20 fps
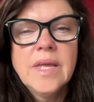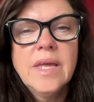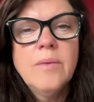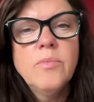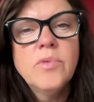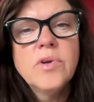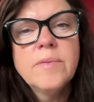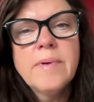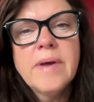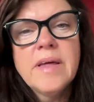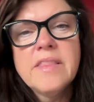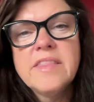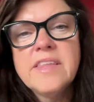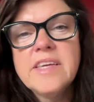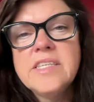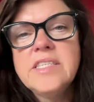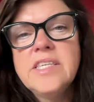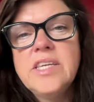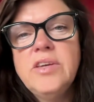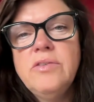And what about
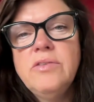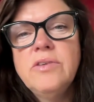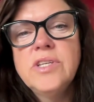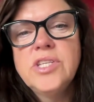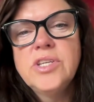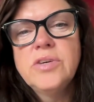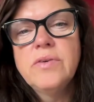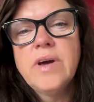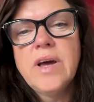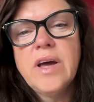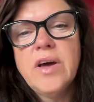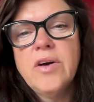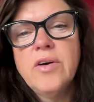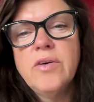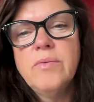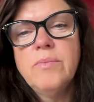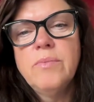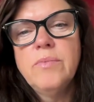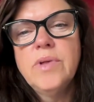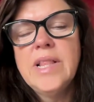things that you could do at
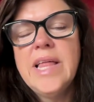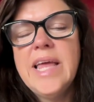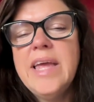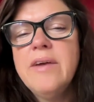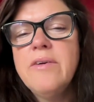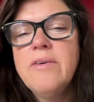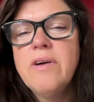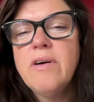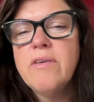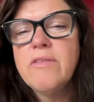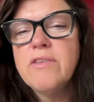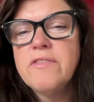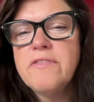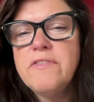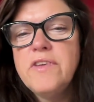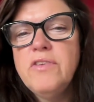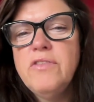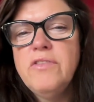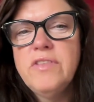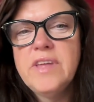home? Well, here are a
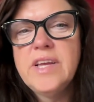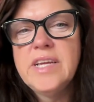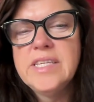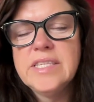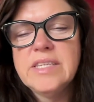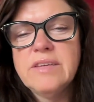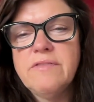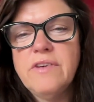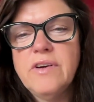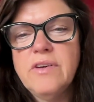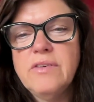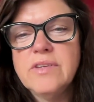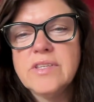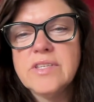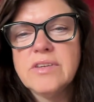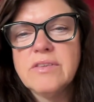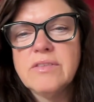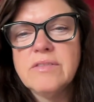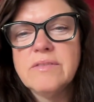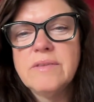few things to
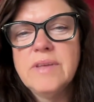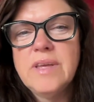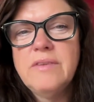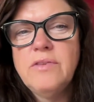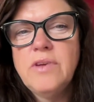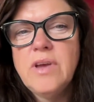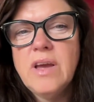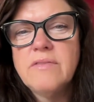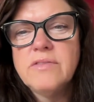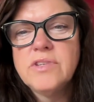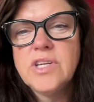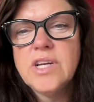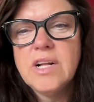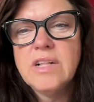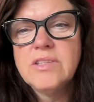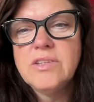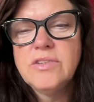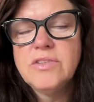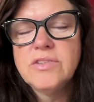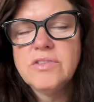focus on if you have a
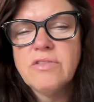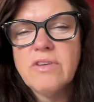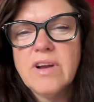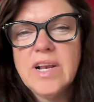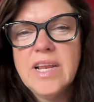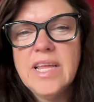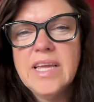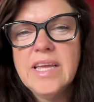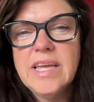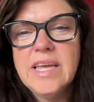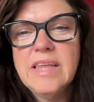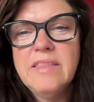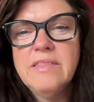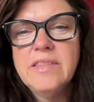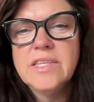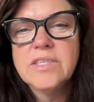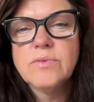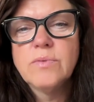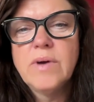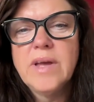child who's struggling in
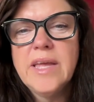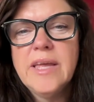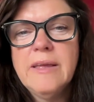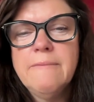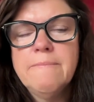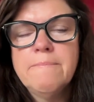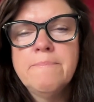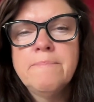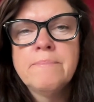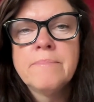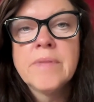this way.